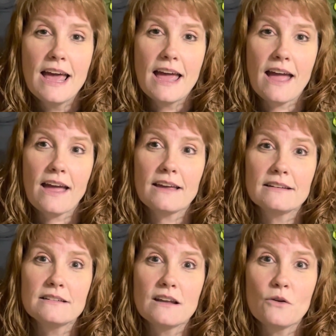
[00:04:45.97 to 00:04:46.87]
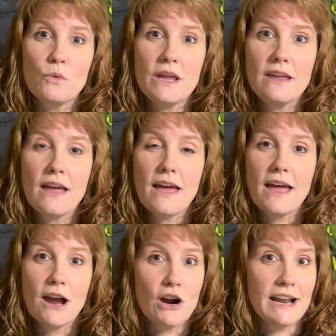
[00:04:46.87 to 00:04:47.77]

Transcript: And we aired